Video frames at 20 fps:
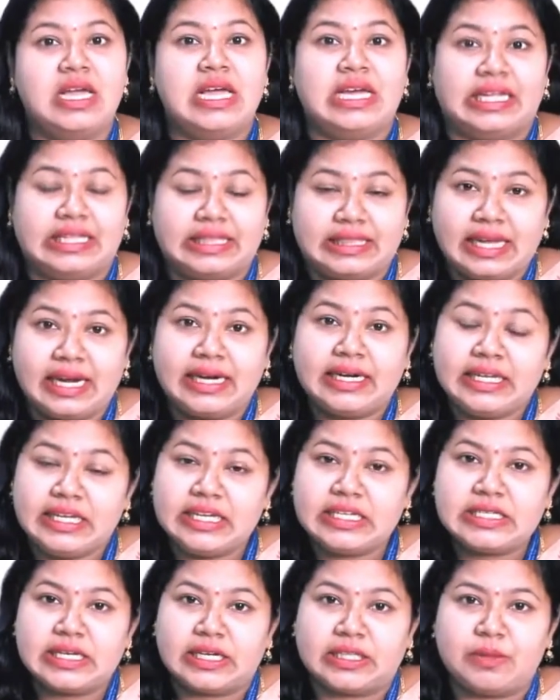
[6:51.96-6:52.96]
That is
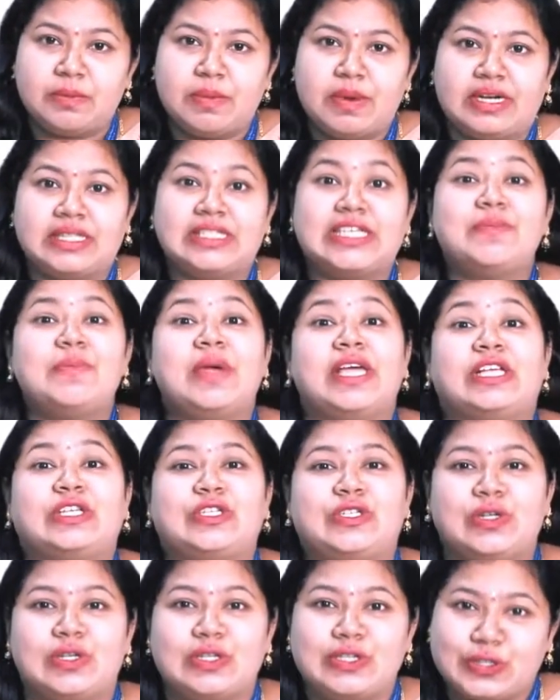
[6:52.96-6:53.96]
nothing but some external
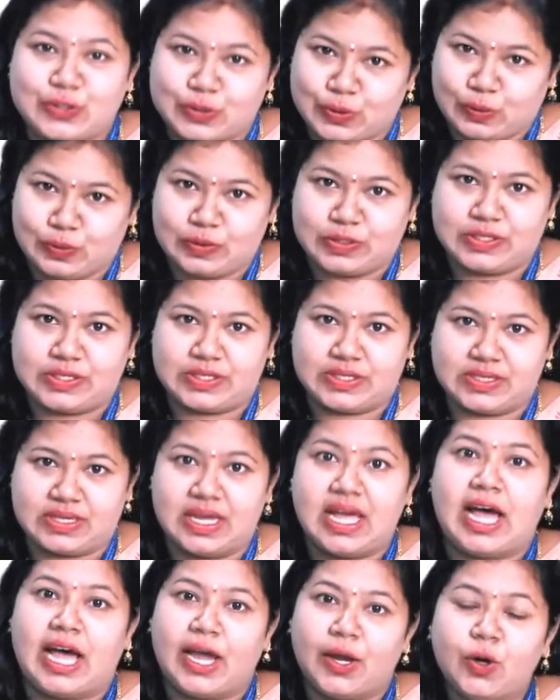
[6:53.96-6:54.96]
source.
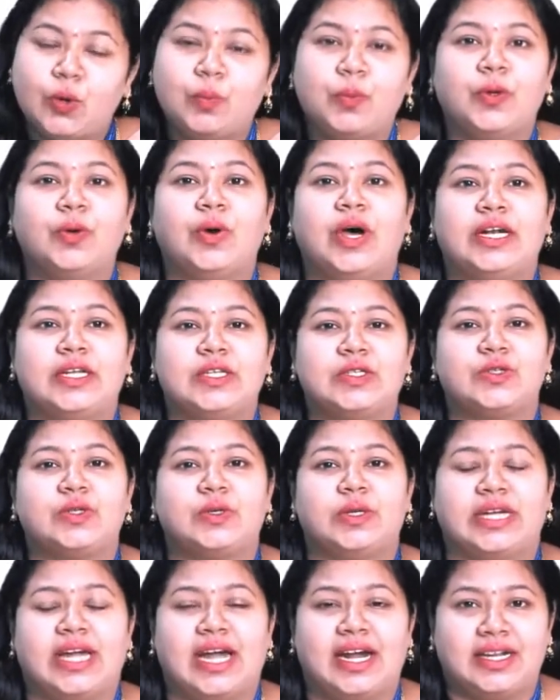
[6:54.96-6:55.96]
I hope you understood
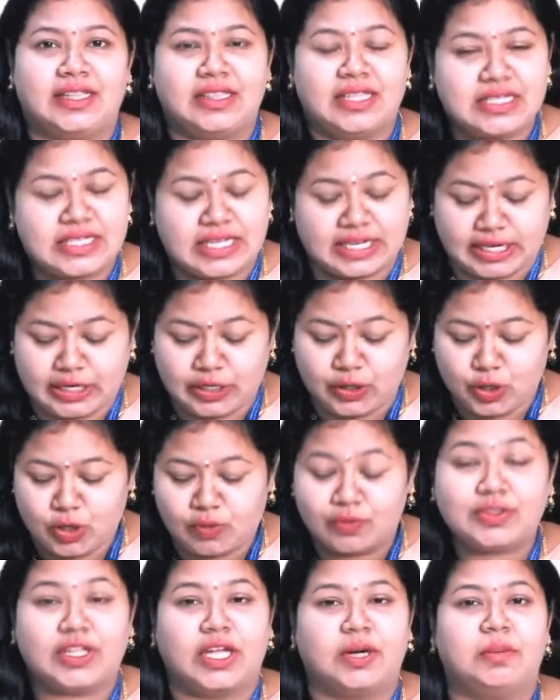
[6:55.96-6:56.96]
regarding the second law of
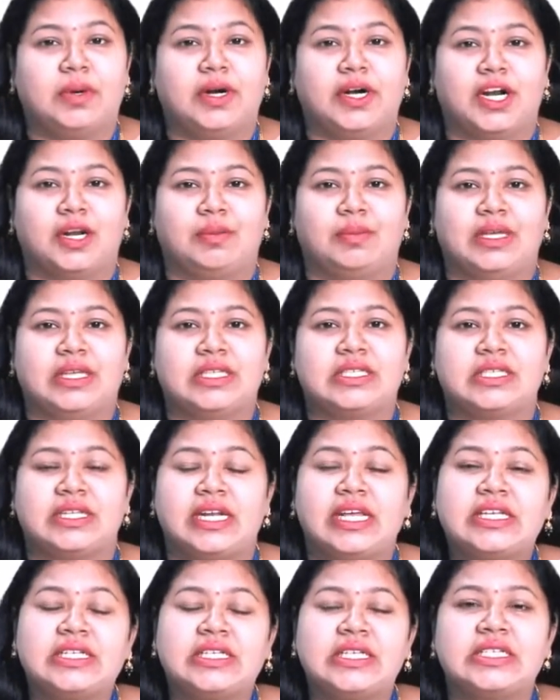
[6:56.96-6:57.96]
thermodynamics. Next
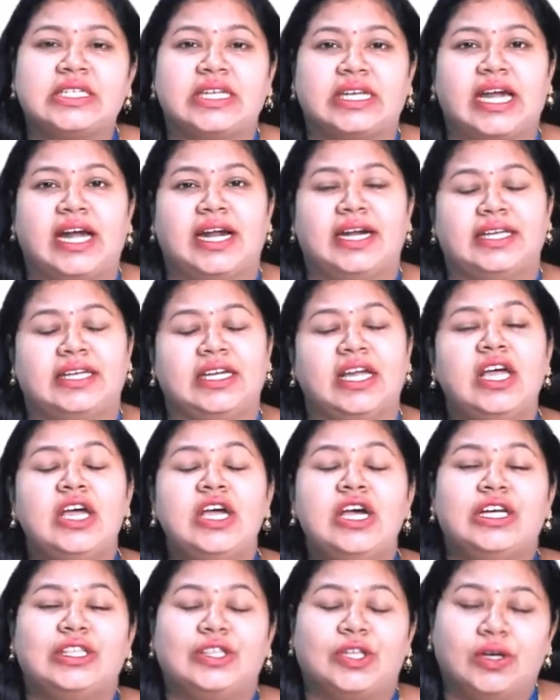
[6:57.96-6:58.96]
is regarding
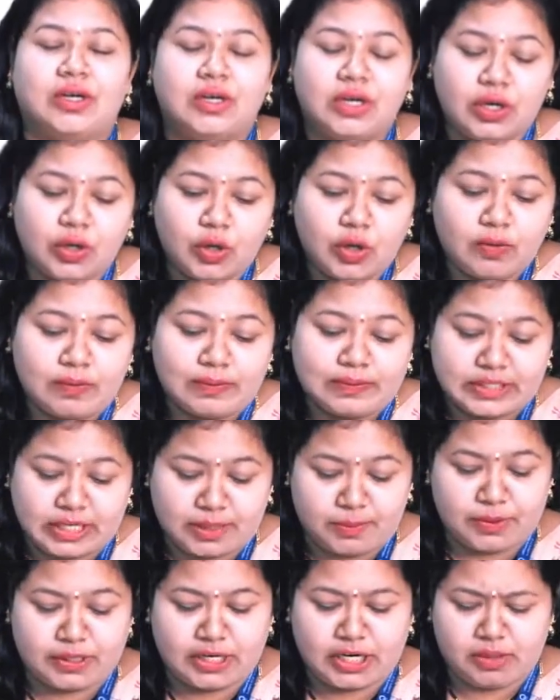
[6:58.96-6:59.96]
third law of
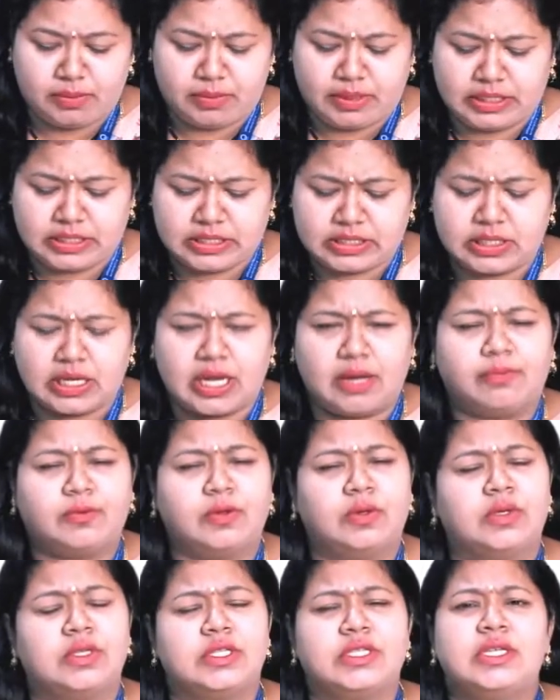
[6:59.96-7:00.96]
thermodynamics. Of
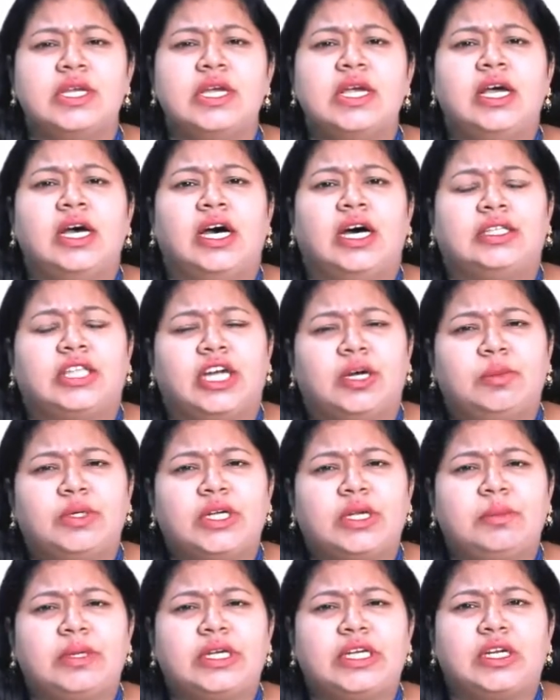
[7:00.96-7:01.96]
course, a
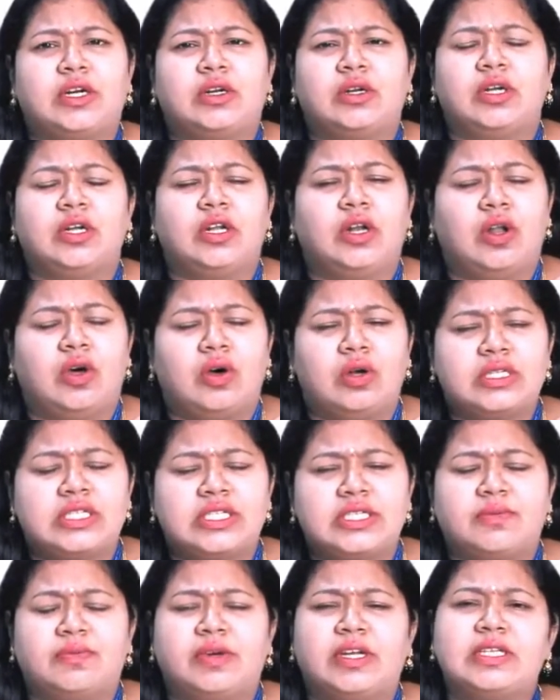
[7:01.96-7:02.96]
thermodynamic laws is a
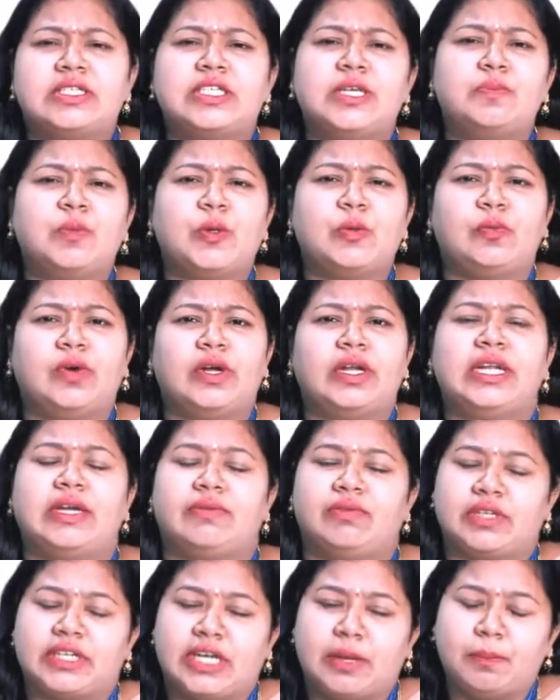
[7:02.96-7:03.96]
very simple one. If the
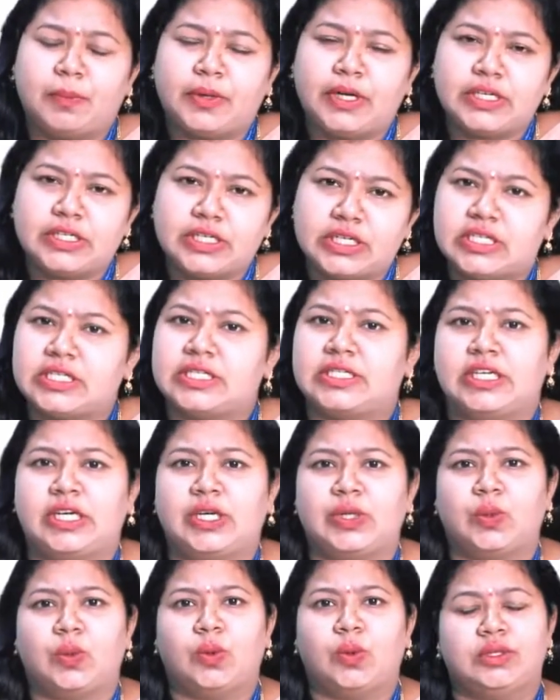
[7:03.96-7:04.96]
temperature is
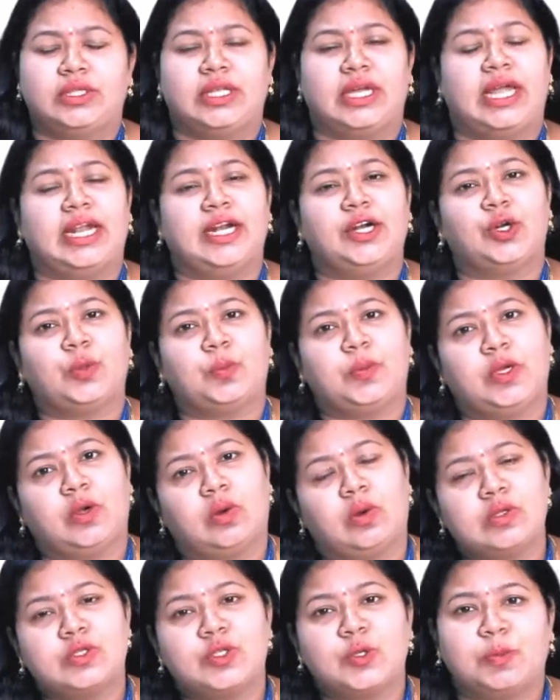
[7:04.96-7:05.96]
zero, entropy
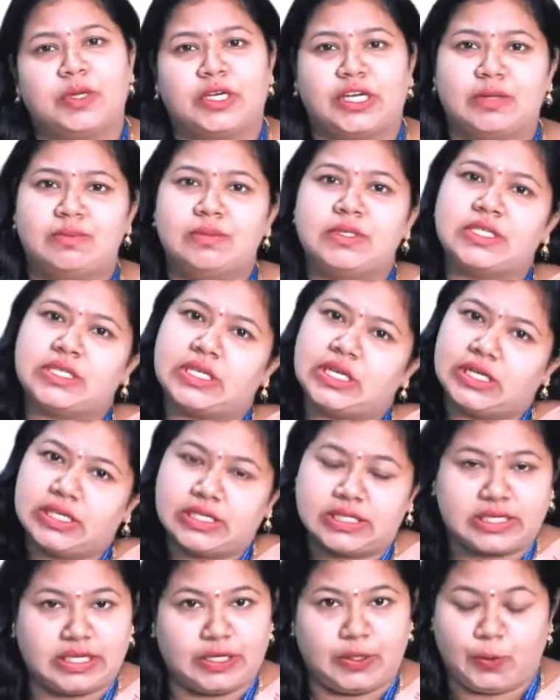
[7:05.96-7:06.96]
also becomes
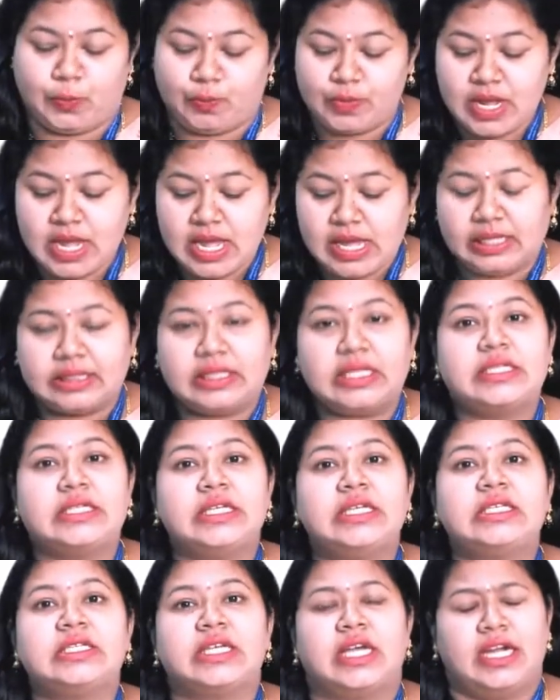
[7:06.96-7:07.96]
zero. This is,
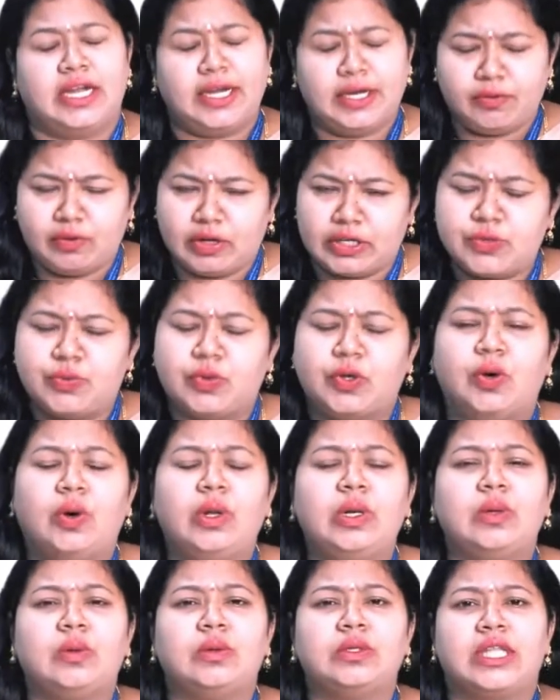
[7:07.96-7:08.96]
as we all
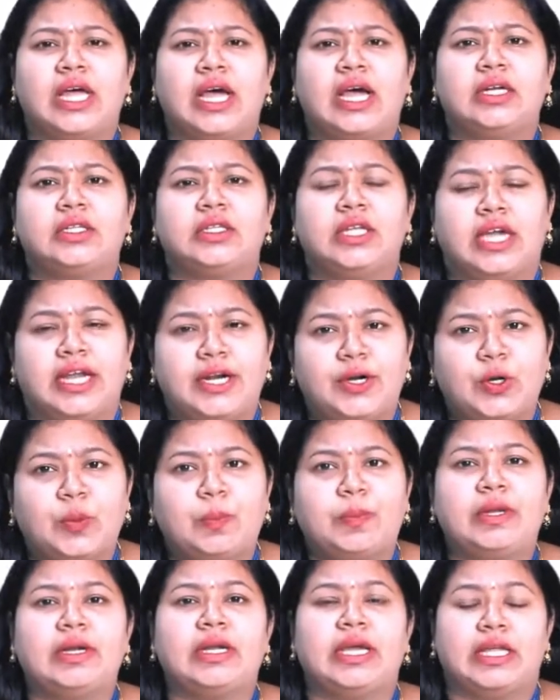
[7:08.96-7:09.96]
know that the entropy and
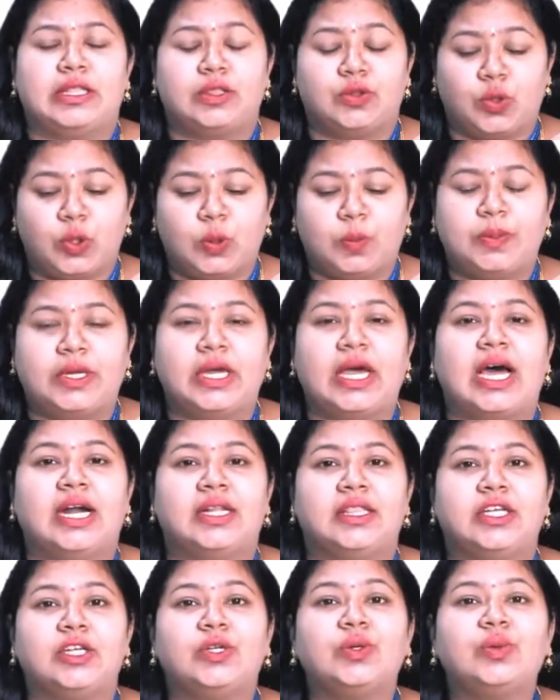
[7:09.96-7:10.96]
enthalpy are the
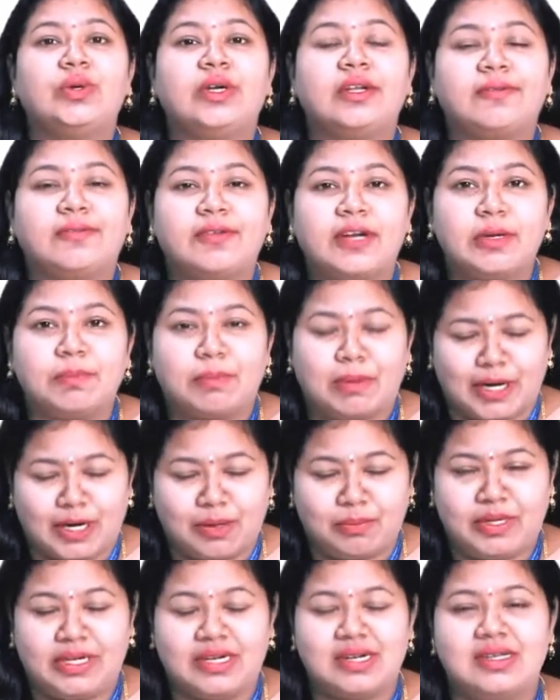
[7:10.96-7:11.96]
two different
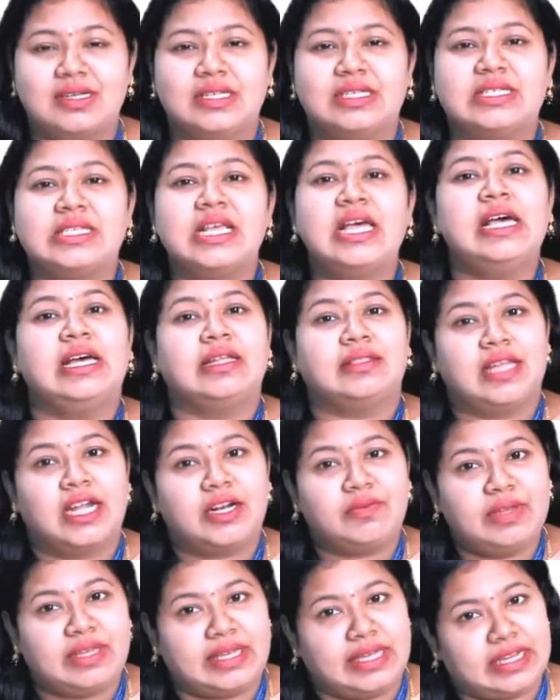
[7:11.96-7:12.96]
parameters that
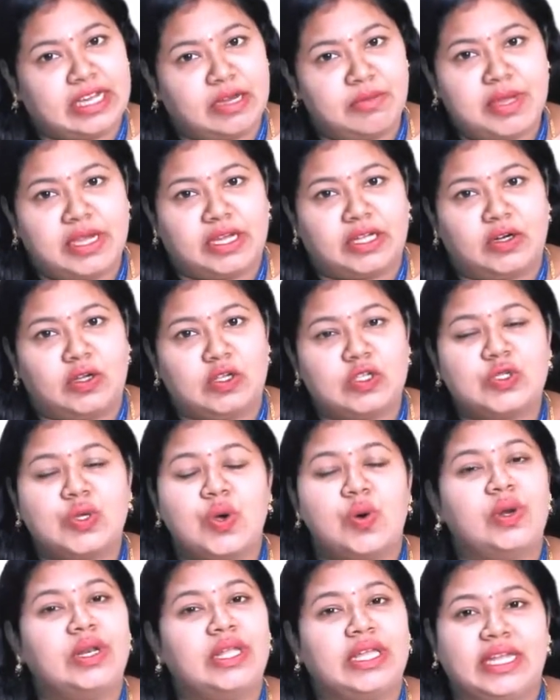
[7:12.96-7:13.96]
we come across only
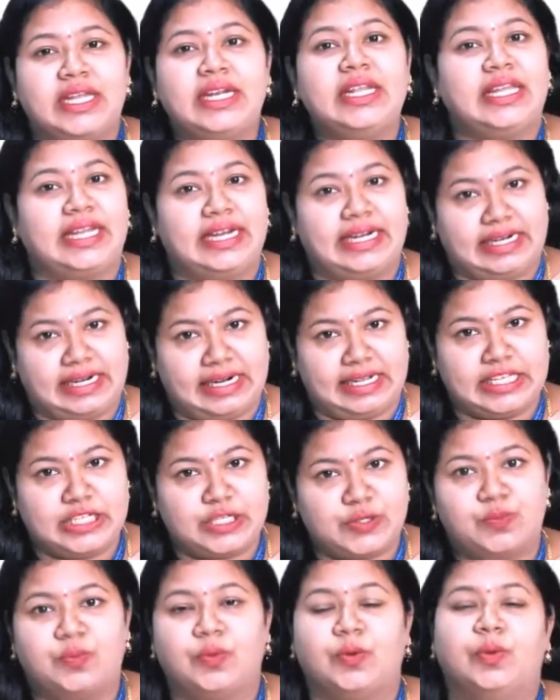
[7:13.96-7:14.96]
in heat transfer,
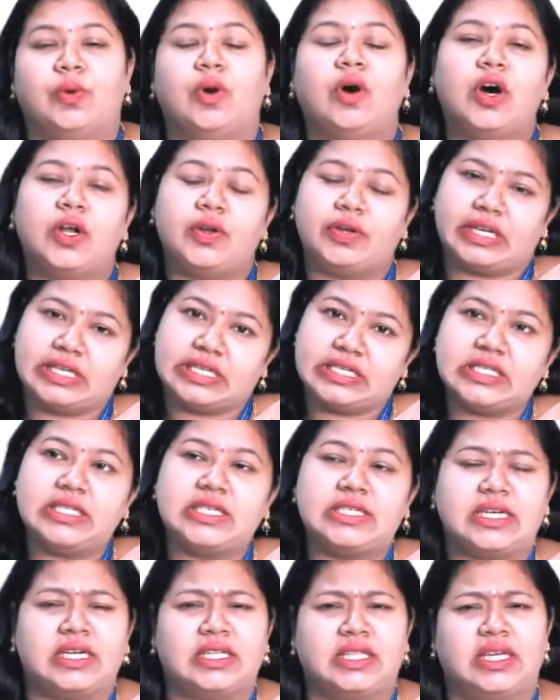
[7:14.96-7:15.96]
or you can say these are
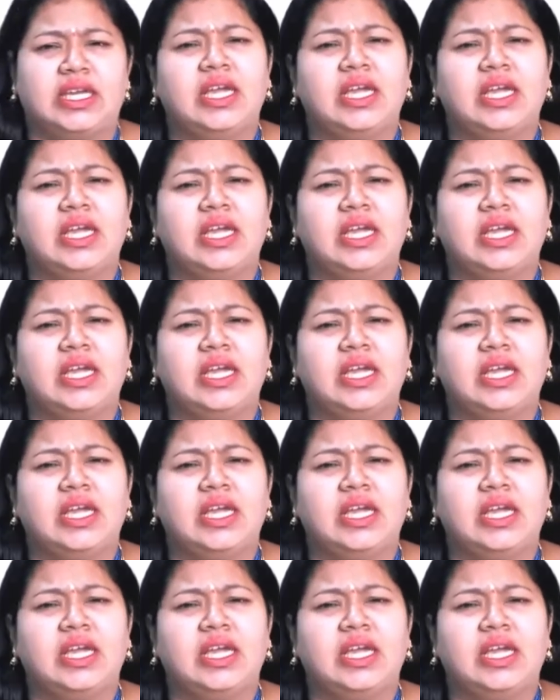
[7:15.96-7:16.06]
the